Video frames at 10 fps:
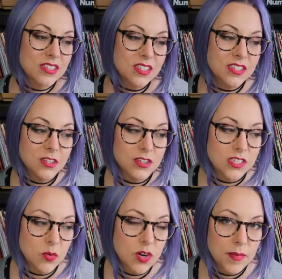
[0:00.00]
this is
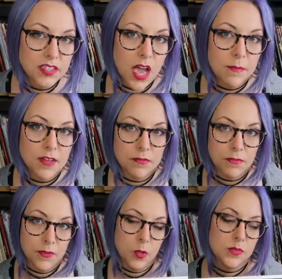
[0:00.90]
seriously one of my top
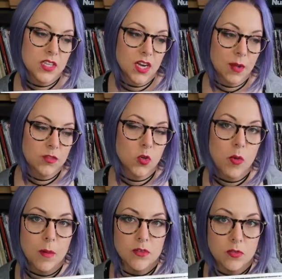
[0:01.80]
favorite films. And I'm so
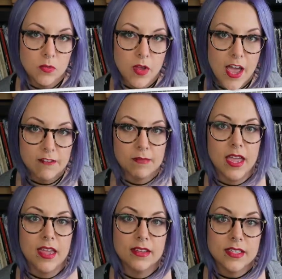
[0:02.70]
pumped to have my
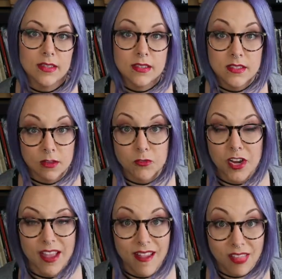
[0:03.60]
hands on this
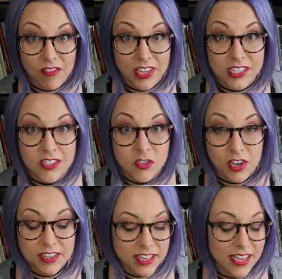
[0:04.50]
soundtrack. I love it. It's
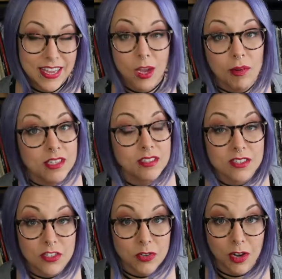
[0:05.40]
great. And I can't wait to
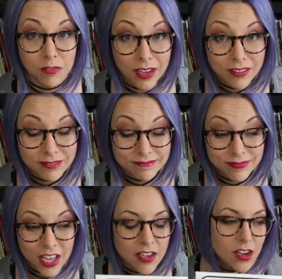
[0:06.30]
listen to it on vinyl.
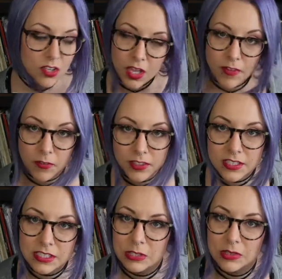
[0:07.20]
Because all I've ever
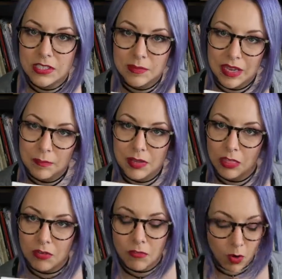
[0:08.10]
listened to it is in my
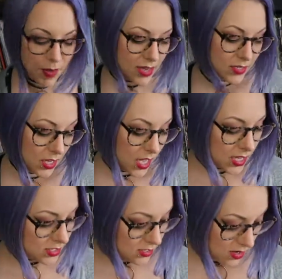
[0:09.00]
MP3 format.
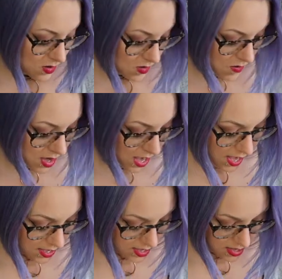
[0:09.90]
So
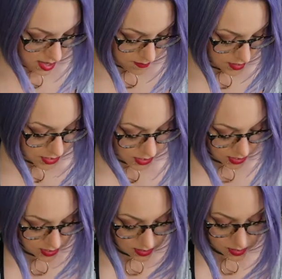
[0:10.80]
I am
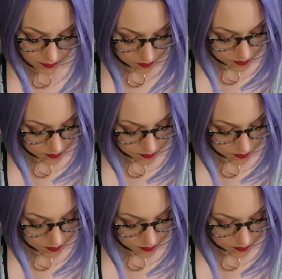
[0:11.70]
excited.